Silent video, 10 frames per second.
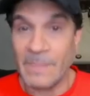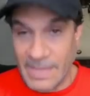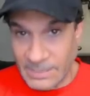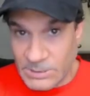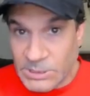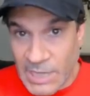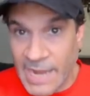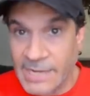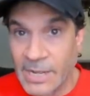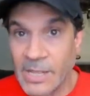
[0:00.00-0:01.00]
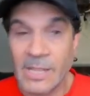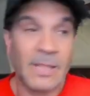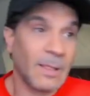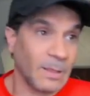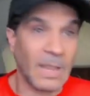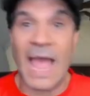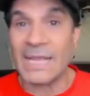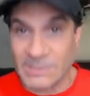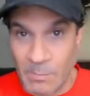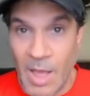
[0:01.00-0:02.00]
In China
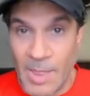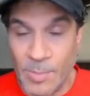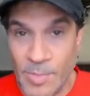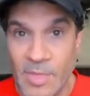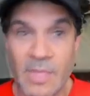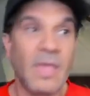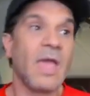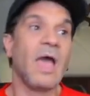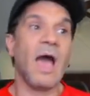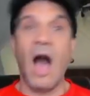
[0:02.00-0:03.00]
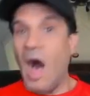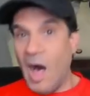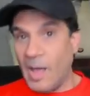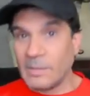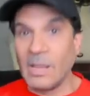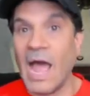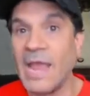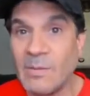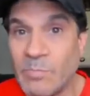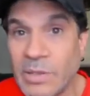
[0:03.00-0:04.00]
last month,
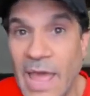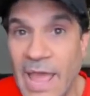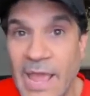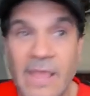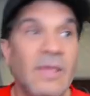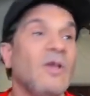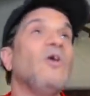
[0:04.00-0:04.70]
online play